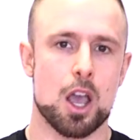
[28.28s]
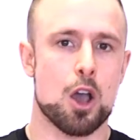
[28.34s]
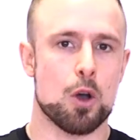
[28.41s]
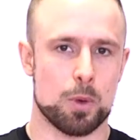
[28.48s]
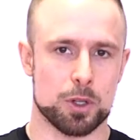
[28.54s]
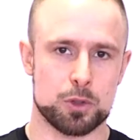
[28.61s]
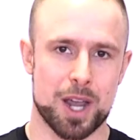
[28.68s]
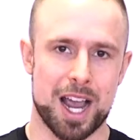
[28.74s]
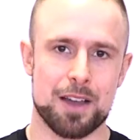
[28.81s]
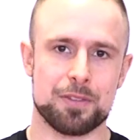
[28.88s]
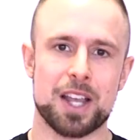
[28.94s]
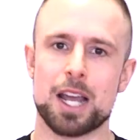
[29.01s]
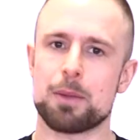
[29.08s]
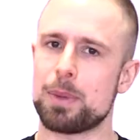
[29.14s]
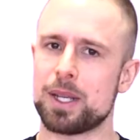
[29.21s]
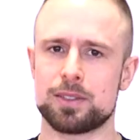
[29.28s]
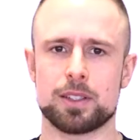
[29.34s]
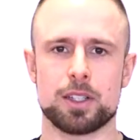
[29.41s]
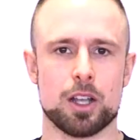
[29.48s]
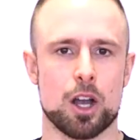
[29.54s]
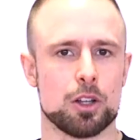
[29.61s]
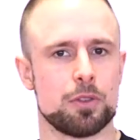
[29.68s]
Once you have that,
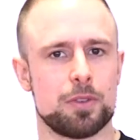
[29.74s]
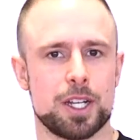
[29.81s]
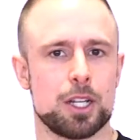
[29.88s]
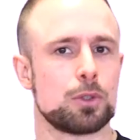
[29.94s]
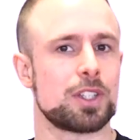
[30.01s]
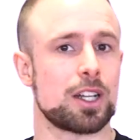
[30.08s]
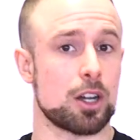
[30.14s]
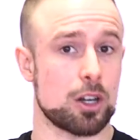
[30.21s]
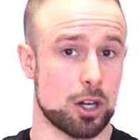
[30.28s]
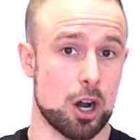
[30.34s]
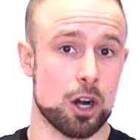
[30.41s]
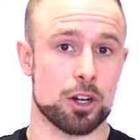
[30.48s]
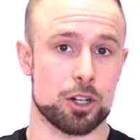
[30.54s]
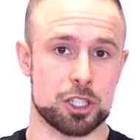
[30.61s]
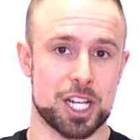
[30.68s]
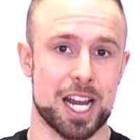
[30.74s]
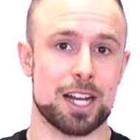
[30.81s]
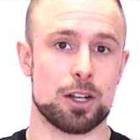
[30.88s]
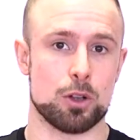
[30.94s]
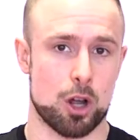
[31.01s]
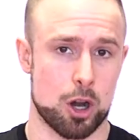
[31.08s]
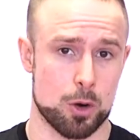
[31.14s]
basically all the videos that are on our
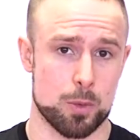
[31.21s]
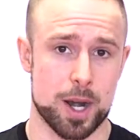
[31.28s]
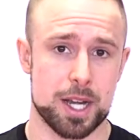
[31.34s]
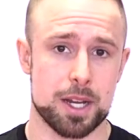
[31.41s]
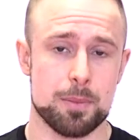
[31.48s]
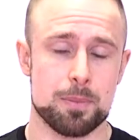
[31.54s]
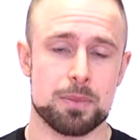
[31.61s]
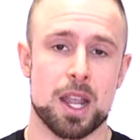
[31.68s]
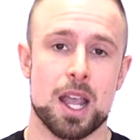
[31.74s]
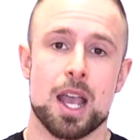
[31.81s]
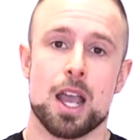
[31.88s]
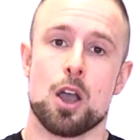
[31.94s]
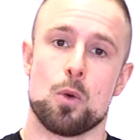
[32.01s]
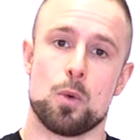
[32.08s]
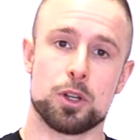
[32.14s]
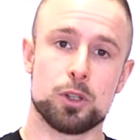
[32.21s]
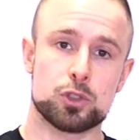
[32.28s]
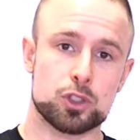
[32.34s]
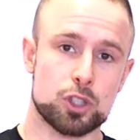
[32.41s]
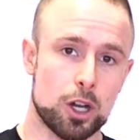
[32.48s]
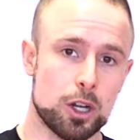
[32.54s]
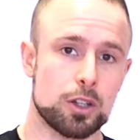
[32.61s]
channel are ready. When you
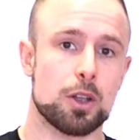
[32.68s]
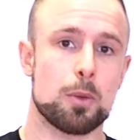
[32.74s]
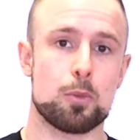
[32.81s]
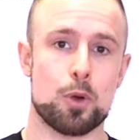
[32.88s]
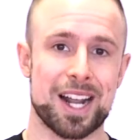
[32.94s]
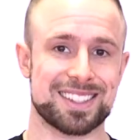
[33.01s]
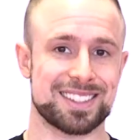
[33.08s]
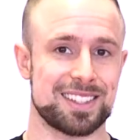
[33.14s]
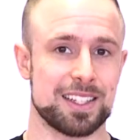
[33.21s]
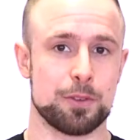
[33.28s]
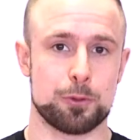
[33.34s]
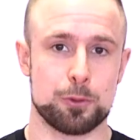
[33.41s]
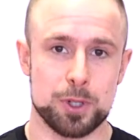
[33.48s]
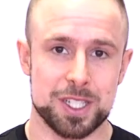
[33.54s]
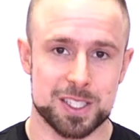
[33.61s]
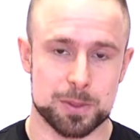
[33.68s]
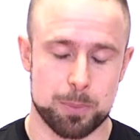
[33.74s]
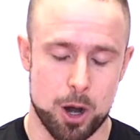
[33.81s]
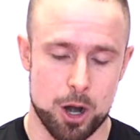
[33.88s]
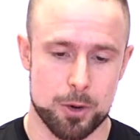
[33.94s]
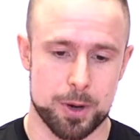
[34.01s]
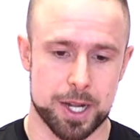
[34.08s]
start practicing free
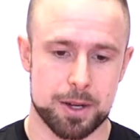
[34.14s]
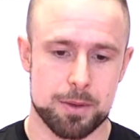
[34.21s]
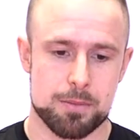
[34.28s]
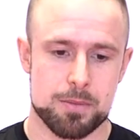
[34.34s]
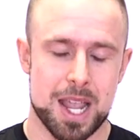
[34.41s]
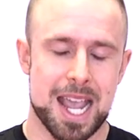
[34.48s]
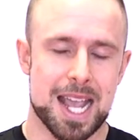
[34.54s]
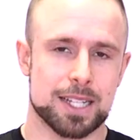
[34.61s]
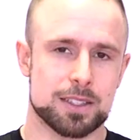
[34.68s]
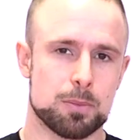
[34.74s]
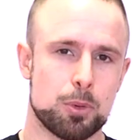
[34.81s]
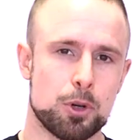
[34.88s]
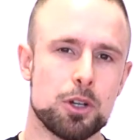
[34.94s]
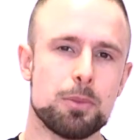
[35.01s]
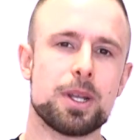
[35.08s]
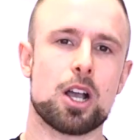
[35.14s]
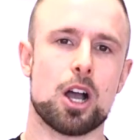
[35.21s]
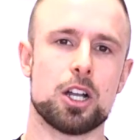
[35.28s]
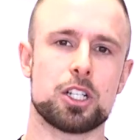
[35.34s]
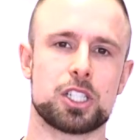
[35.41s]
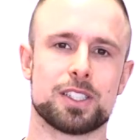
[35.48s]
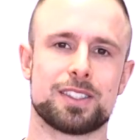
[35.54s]
sparring, it's important to be
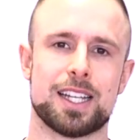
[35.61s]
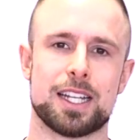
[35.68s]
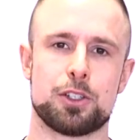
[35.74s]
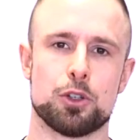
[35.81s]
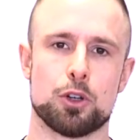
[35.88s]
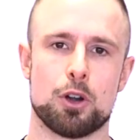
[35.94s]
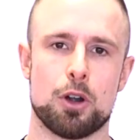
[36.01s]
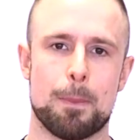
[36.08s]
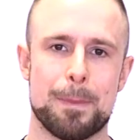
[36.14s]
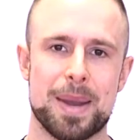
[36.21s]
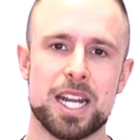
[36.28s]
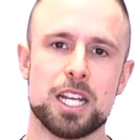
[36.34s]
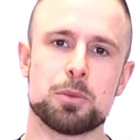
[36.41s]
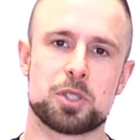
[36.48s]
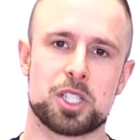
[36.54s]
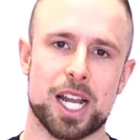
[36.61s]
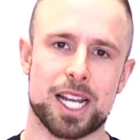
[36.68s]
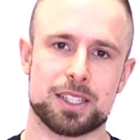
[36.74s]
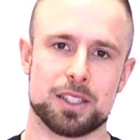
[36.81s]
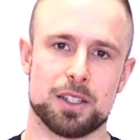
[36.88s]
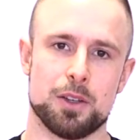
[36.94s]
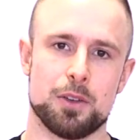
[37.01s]
conscious that your main
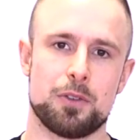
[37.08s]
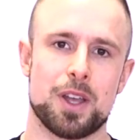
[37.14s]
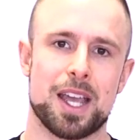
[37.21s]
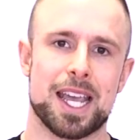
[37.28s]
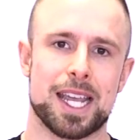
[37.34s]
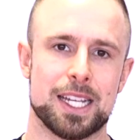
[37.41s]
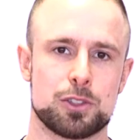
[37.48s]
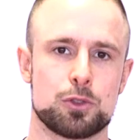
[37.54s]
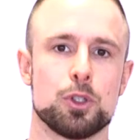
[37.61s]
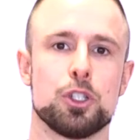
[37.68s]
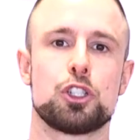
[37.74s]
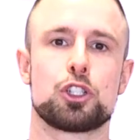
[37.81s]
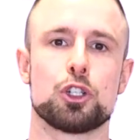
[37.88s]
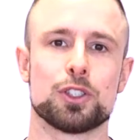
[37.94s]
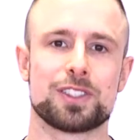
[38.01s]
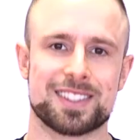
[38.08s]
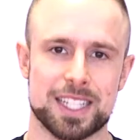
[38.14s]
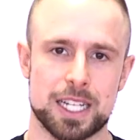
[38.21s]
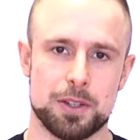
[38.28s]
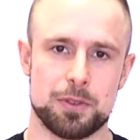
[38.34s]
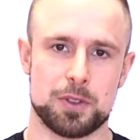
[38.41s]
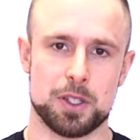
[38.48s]
objective is to ensure
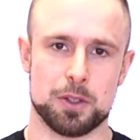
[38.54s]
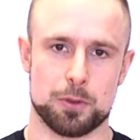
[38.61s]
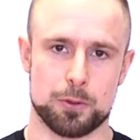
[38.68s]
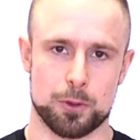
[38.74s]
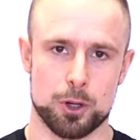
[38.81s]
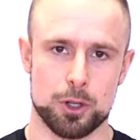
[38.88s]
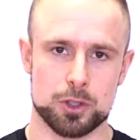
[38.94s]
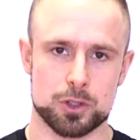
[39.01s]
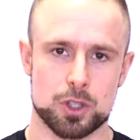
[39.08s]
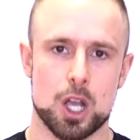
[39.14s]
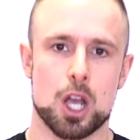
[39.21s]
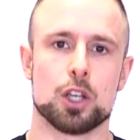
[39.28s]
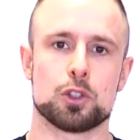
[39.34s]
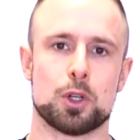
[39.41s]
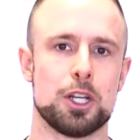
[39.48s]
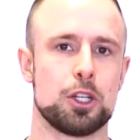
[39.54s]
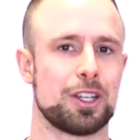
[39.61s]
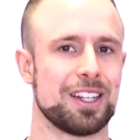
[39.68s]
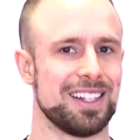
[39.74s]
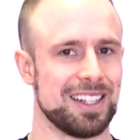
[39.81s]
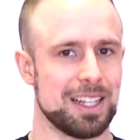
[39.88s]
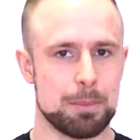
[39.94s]
safety first, so you
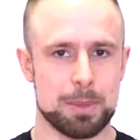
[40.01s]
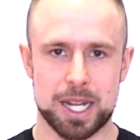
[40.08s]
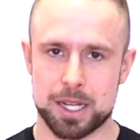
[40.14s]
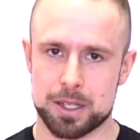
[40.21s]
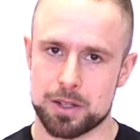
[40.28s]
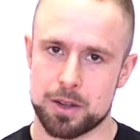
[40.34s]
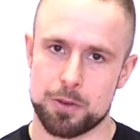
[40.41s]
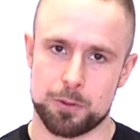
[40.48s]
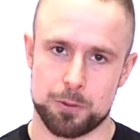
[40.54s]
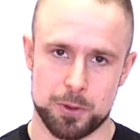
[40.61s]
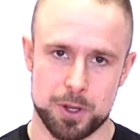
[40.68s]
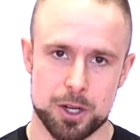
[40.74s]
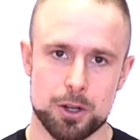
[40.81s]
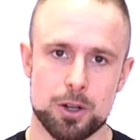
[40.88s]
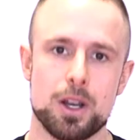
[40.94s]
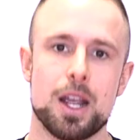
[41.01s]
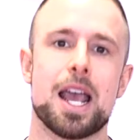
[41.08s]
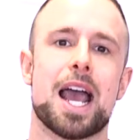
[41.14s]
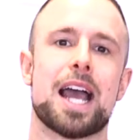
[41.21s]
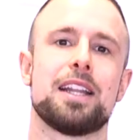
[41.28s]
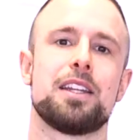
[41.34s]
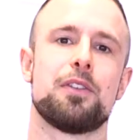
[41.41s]
can eliminate fear
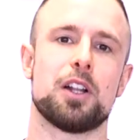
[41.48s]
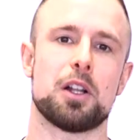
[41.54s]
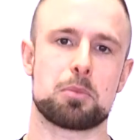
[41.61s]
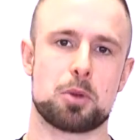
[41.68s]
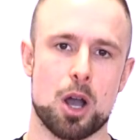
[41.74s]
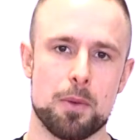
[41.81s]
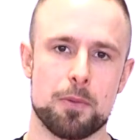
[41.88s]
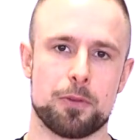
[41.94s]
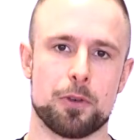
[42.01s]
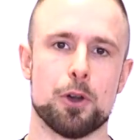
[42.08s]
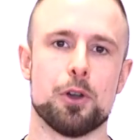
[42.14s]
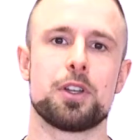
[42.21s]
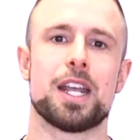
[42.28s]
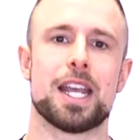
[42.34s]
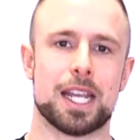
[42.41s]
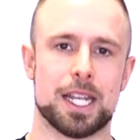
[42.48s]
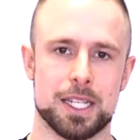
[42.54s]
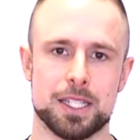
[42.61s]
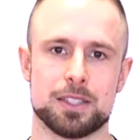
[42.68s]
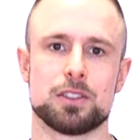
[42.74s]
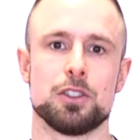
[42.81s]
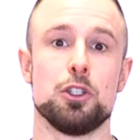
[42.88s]
and develop comfort in
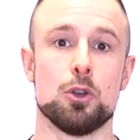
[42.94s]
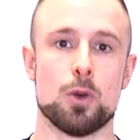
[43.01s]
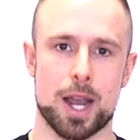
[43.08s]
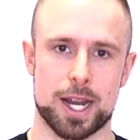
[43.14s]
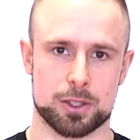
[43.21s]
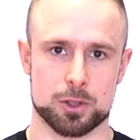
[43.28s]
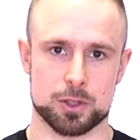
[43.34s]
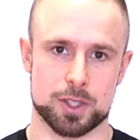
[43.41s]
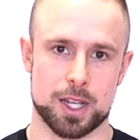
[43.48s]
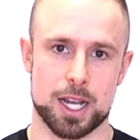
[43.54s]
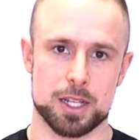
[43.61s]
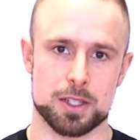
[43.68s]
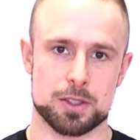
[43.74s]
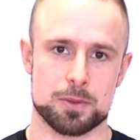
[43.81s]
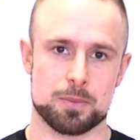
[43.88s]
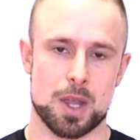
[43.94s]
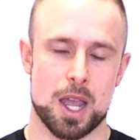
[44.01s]
this new exercise.